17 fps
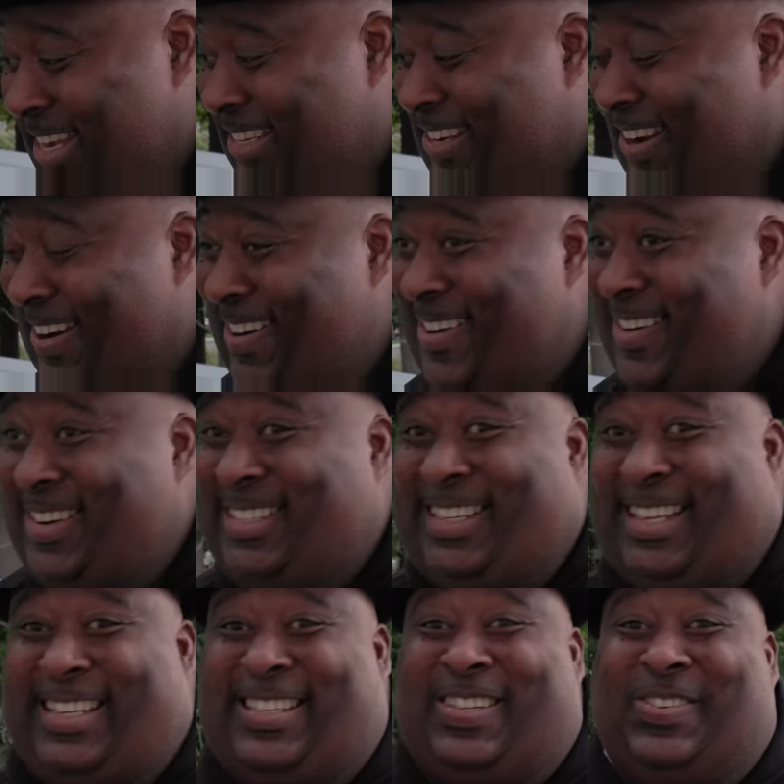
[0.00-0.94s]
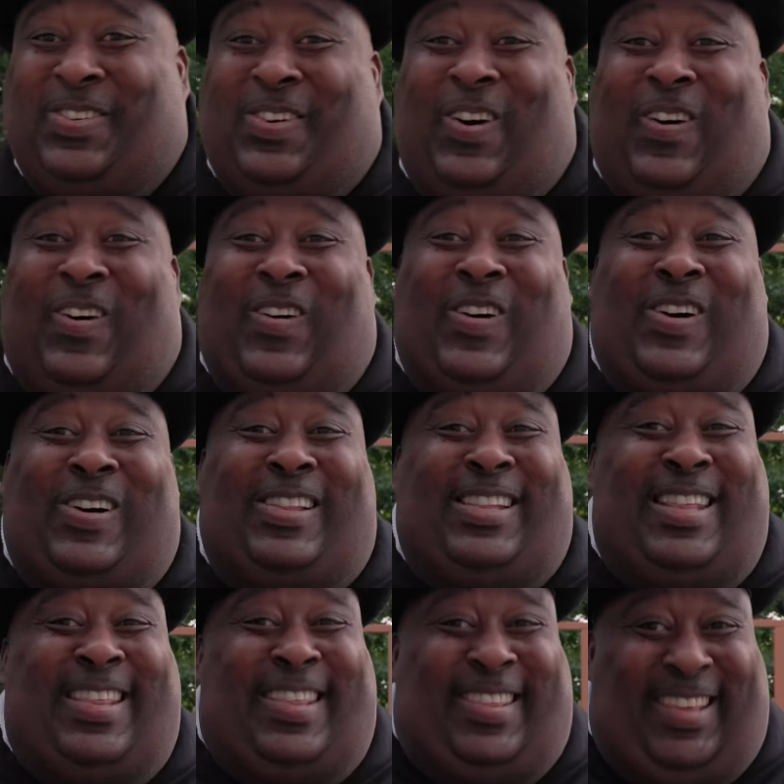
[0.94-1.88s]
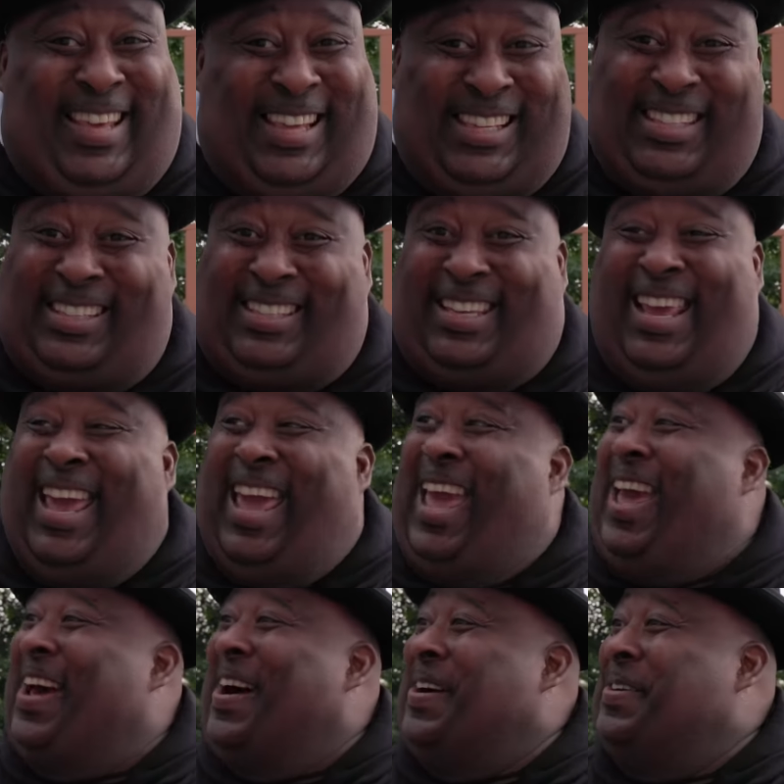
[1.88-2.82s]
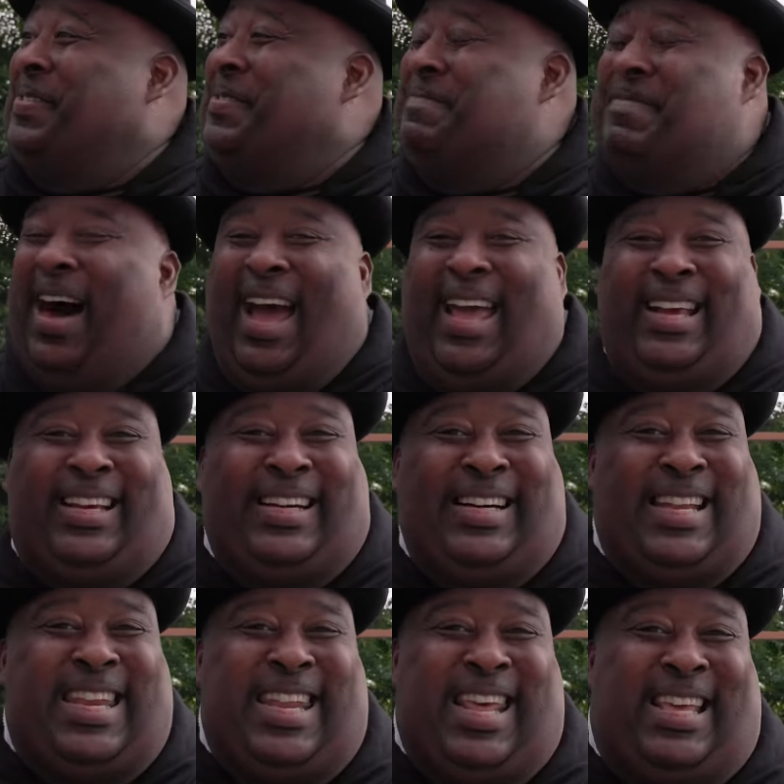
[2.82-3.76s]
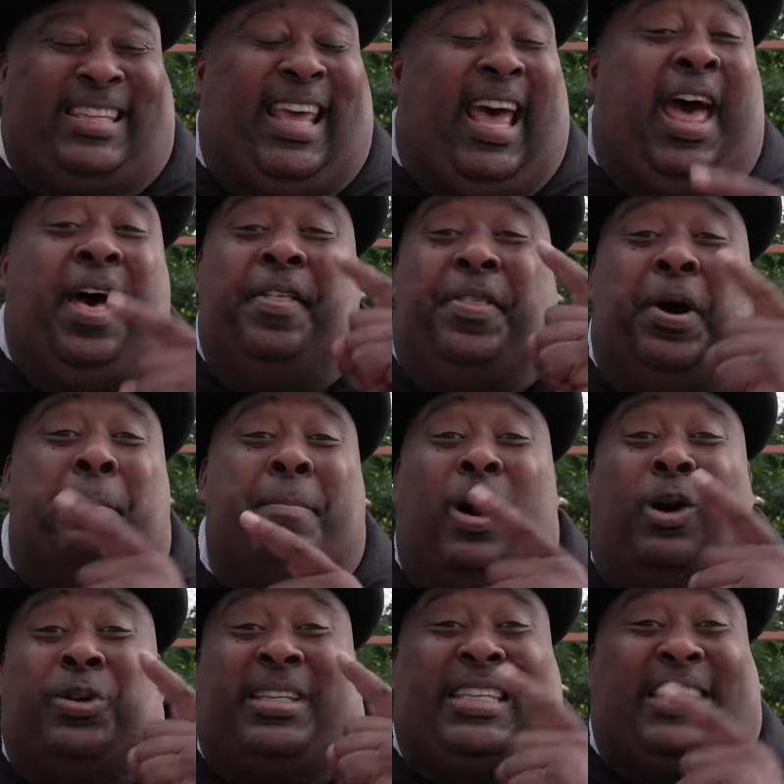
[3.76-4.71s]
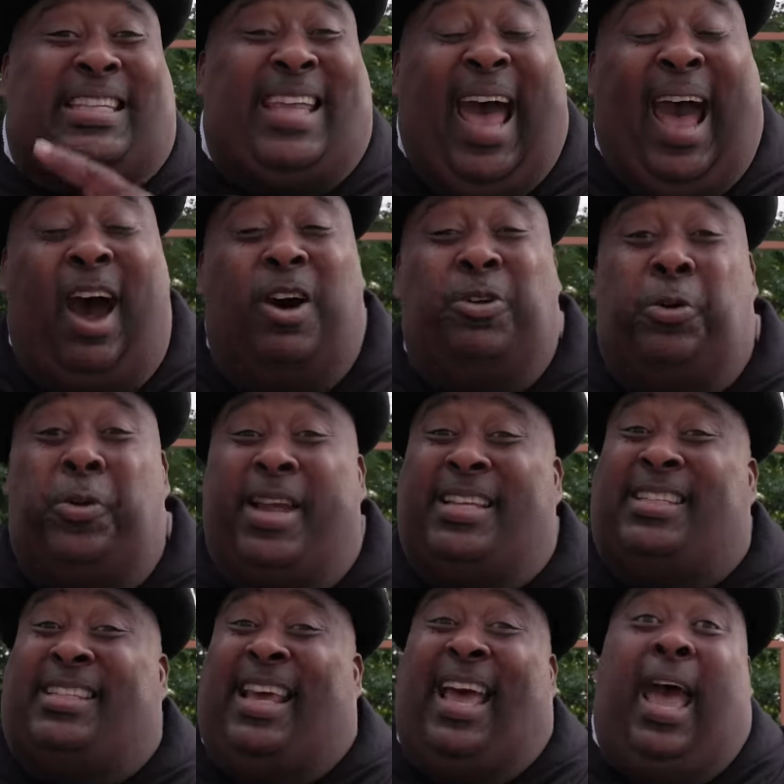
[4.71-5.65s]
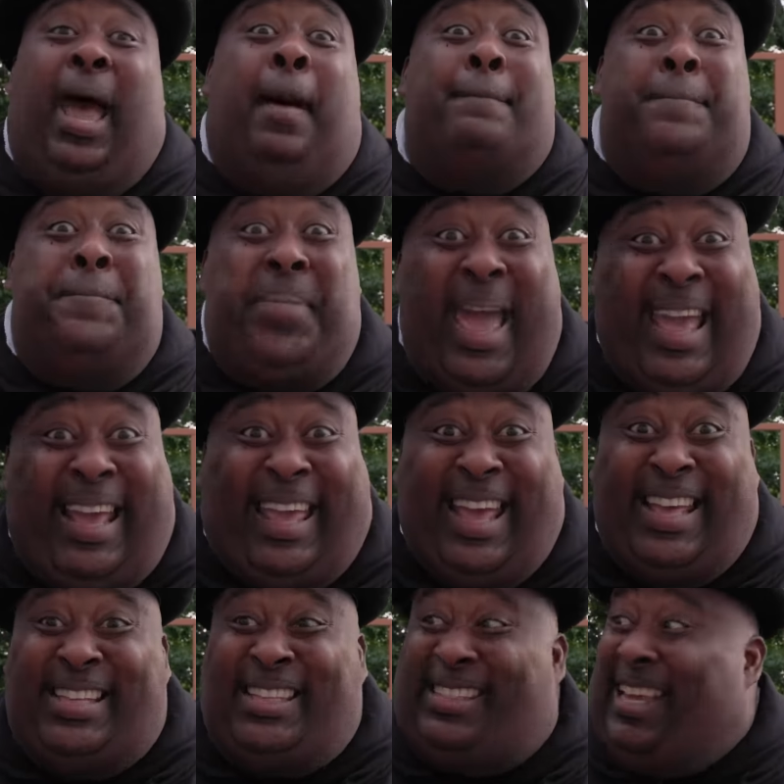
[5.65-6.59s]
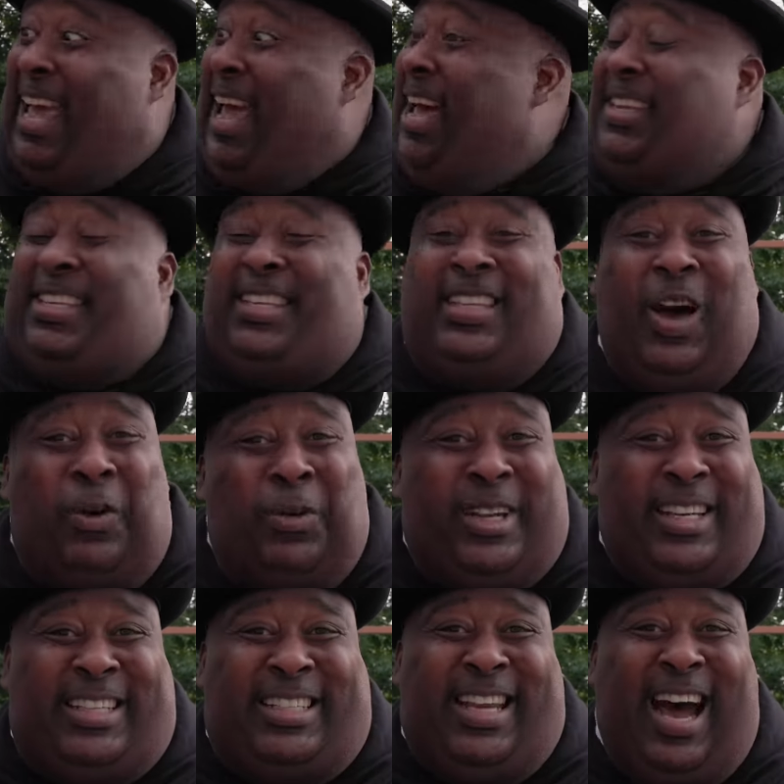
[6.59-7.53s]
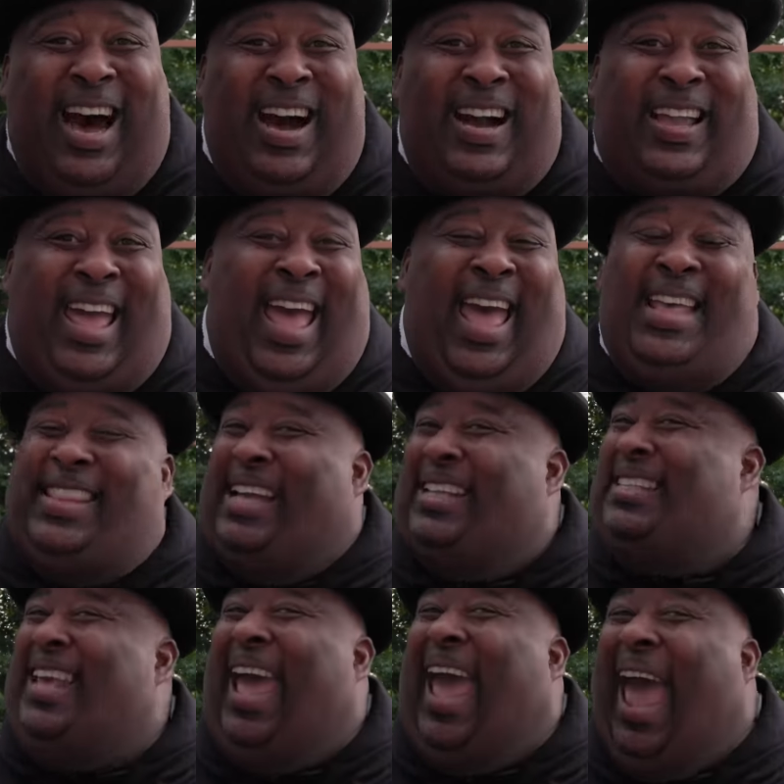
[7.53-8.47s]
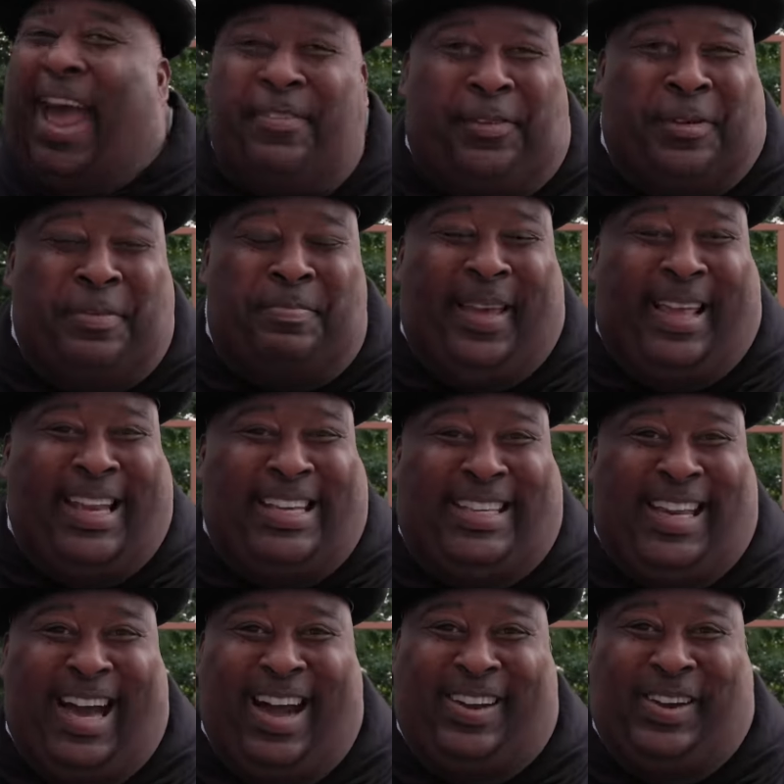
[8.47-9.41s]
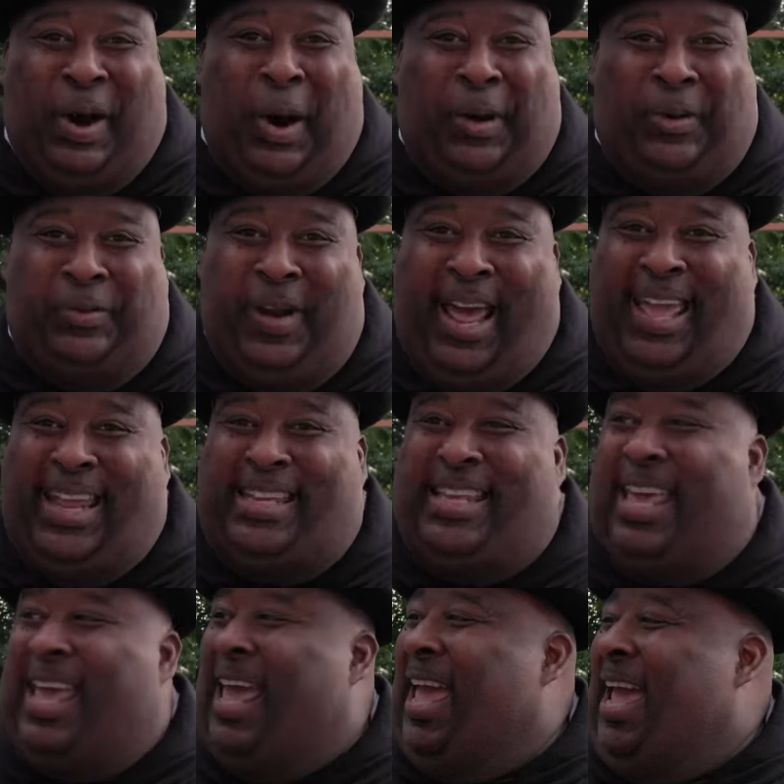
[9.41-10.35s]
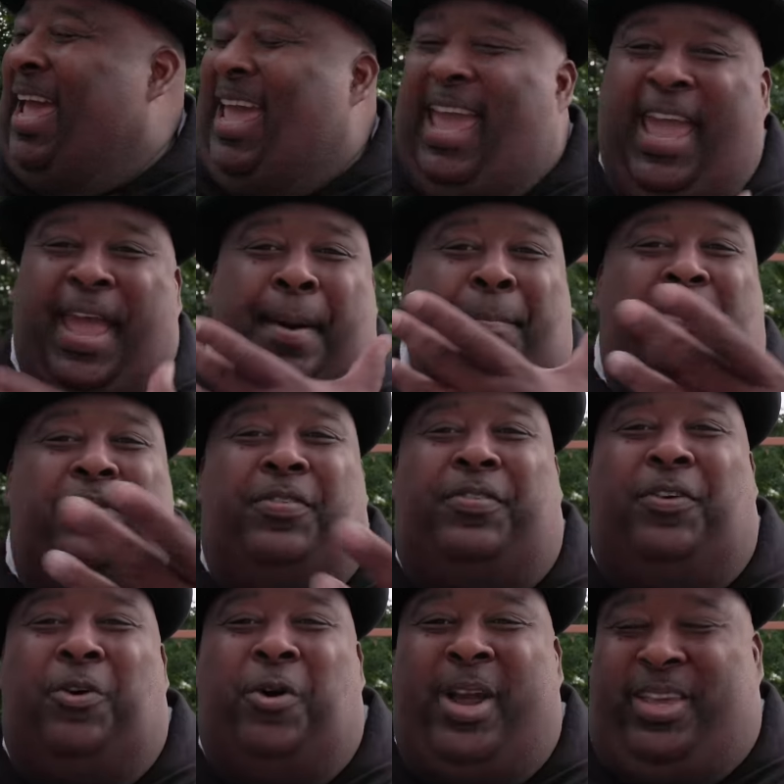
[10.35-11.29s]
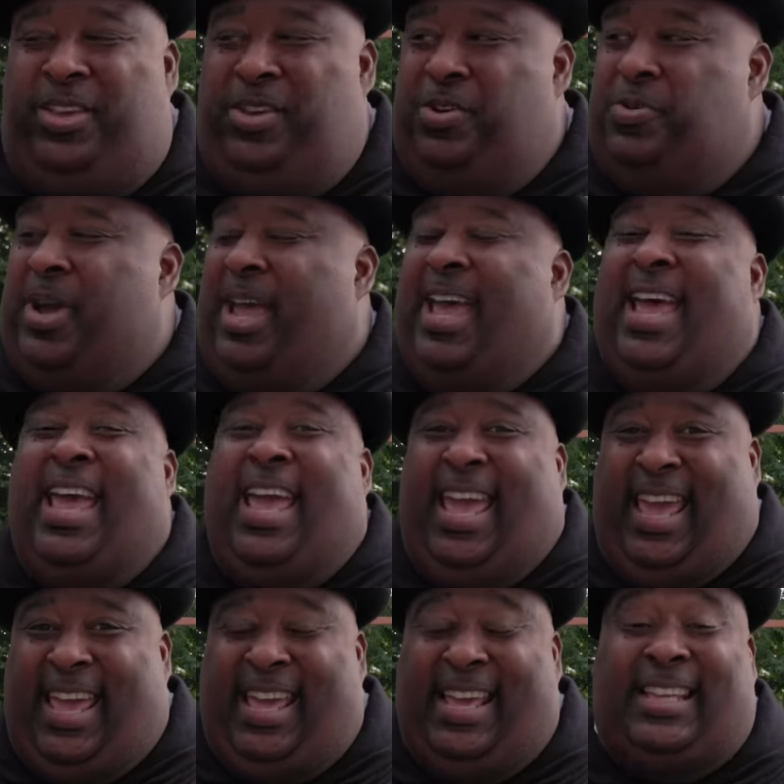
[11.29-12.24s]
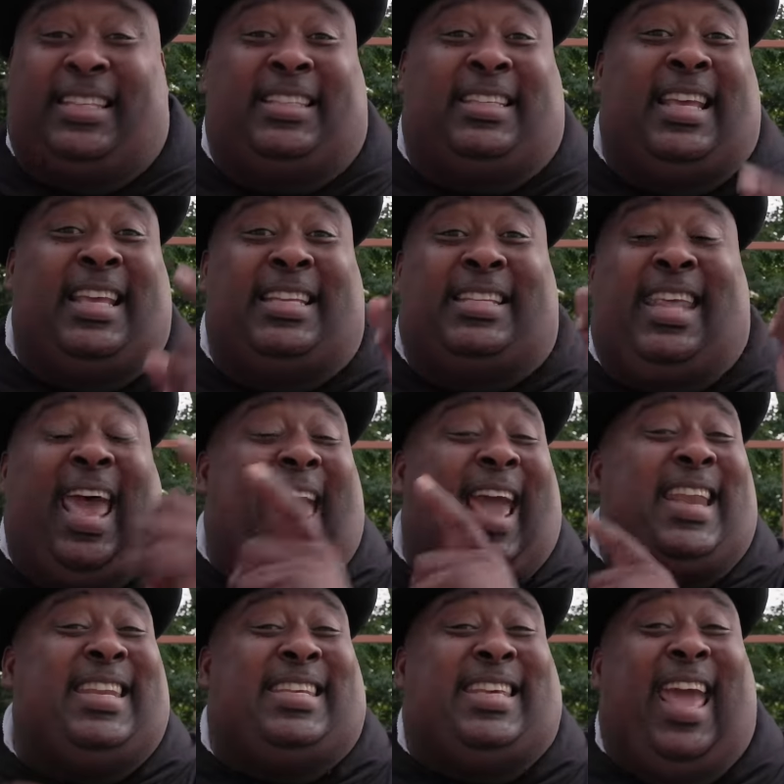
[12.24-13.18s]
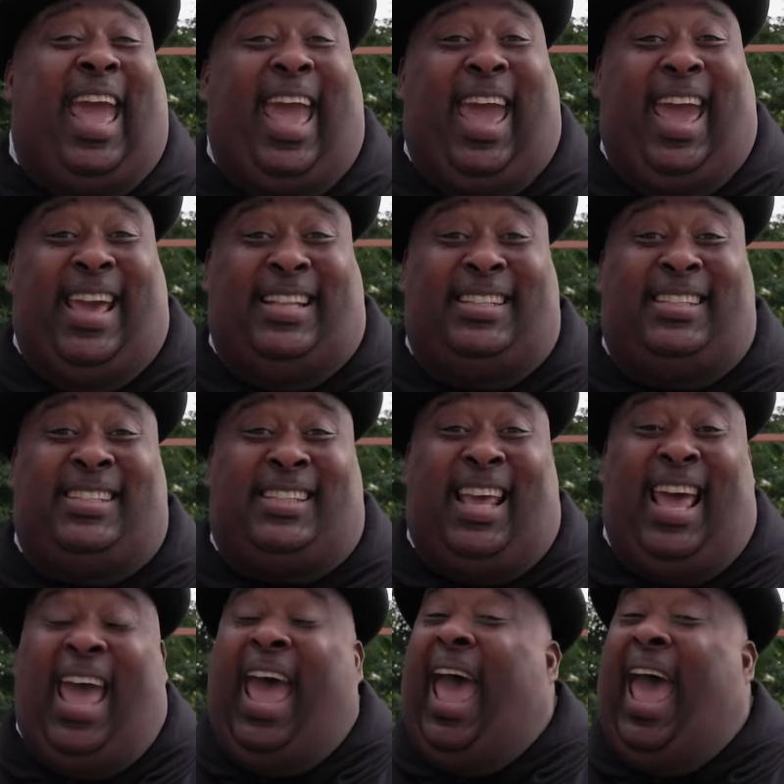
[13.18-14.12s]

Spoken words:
turns into all of this. Oh my goodness, the most sourest, biggest soda chug that's ever been done, all right? Here before you is 10 cans,